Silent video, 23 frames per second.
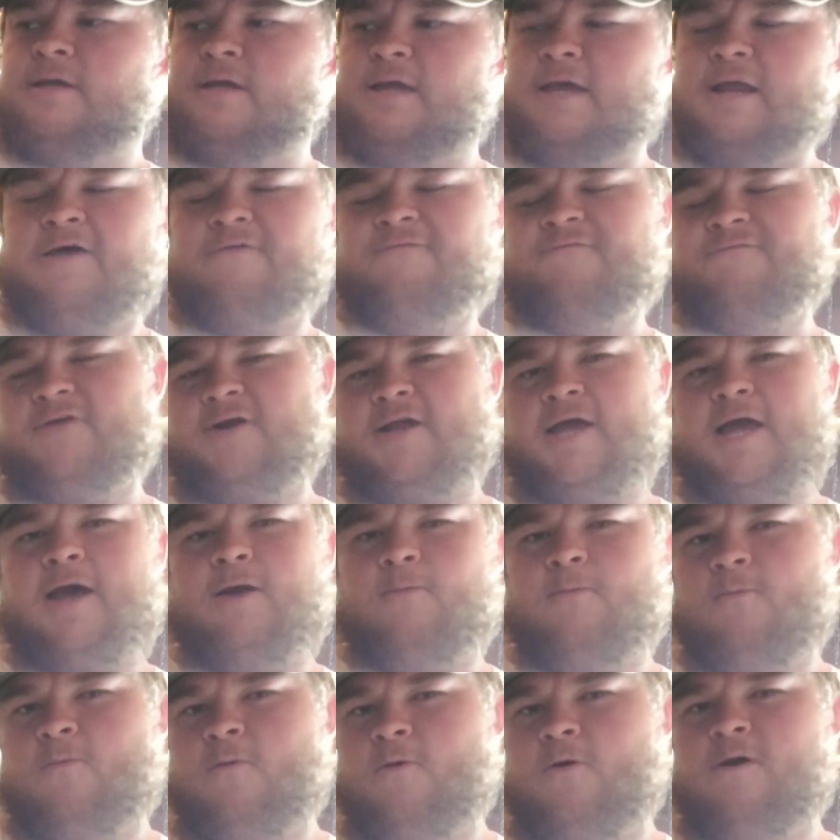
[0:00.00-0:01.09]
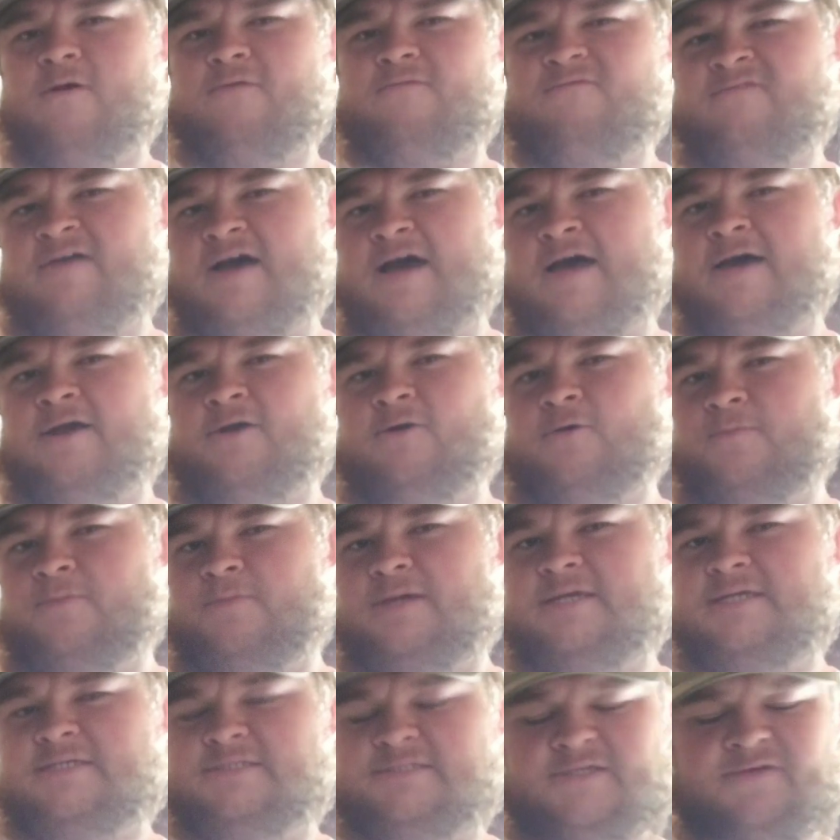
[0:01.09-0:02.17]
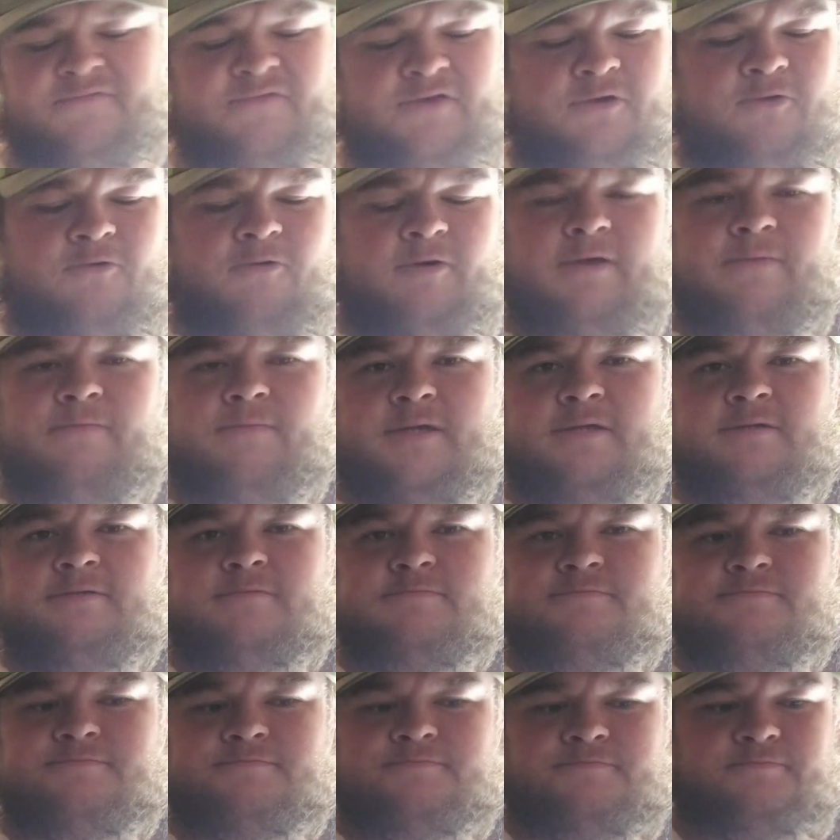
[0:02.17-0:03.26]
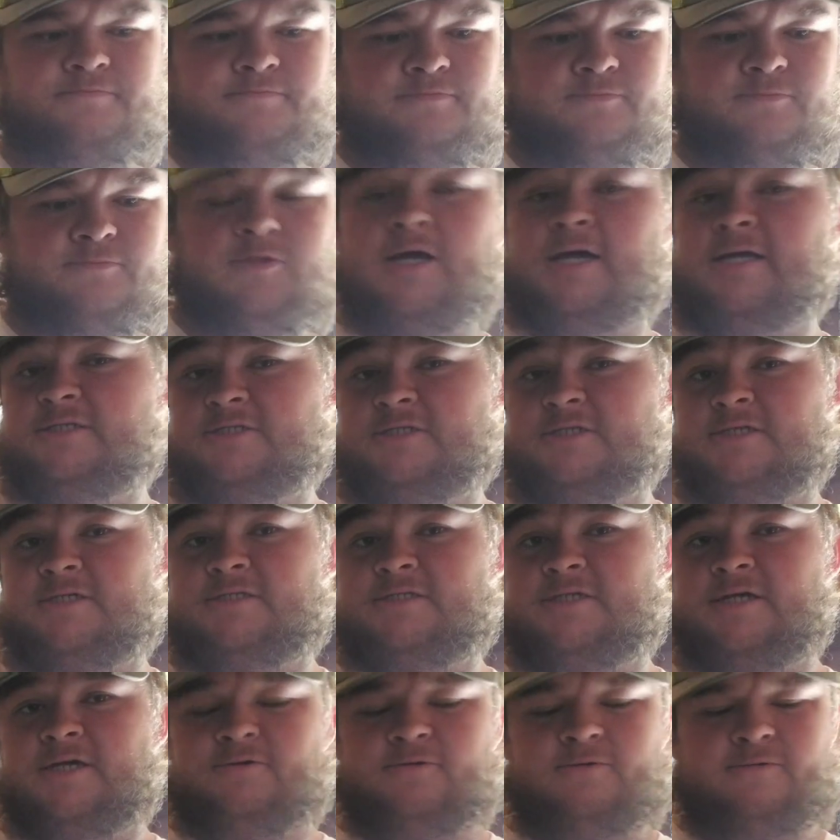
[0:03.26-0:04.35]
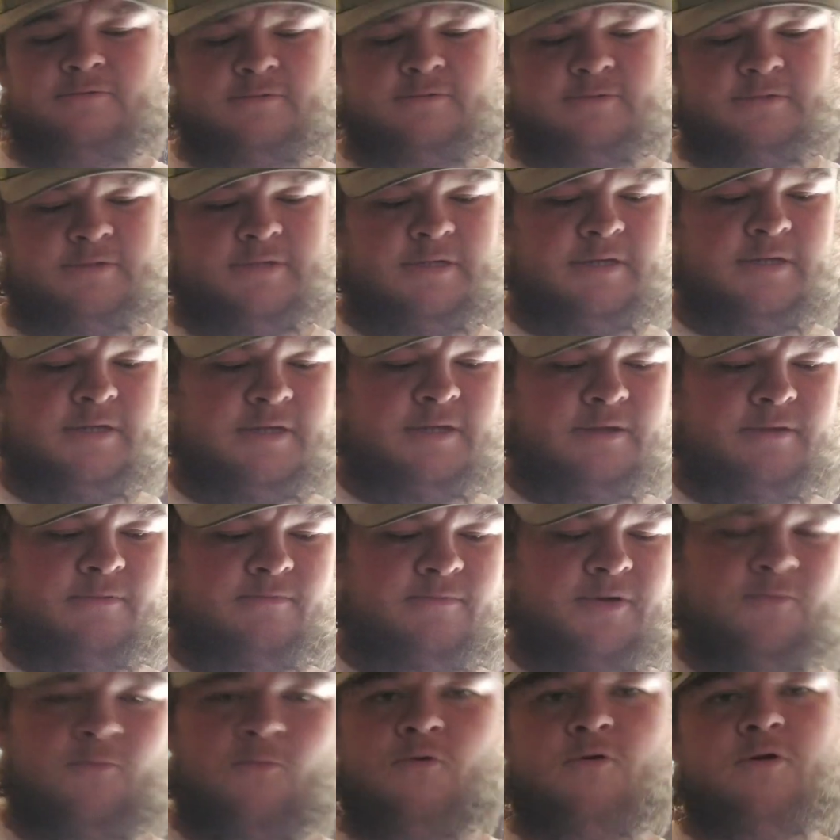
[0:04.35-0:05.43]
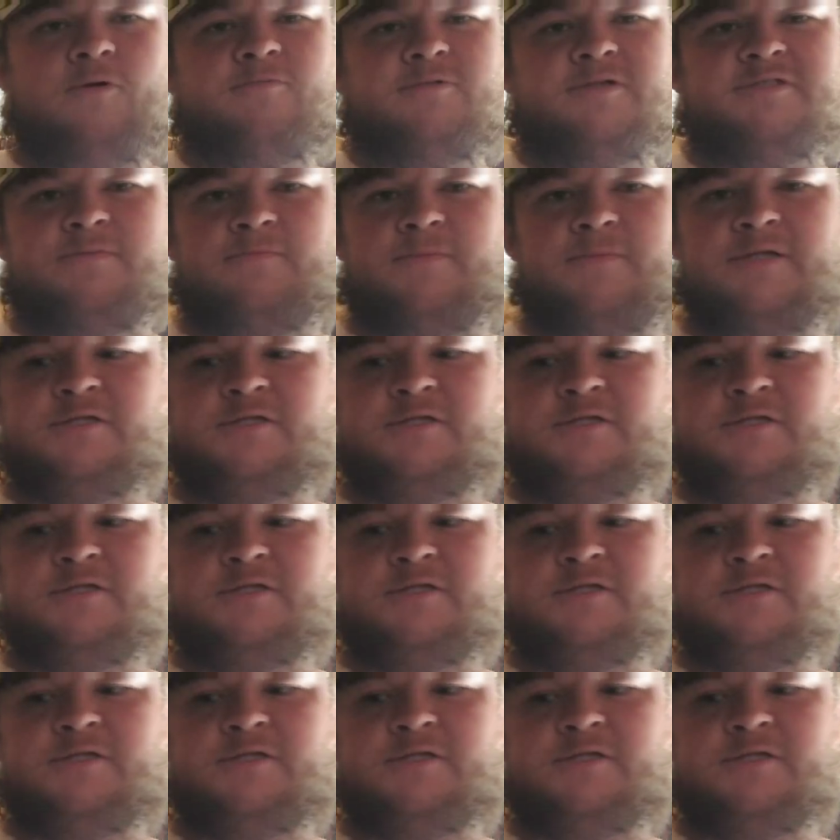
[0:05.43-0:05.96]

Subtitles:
and I forgot one vital piece of equipment. Well, actually two, but one was in my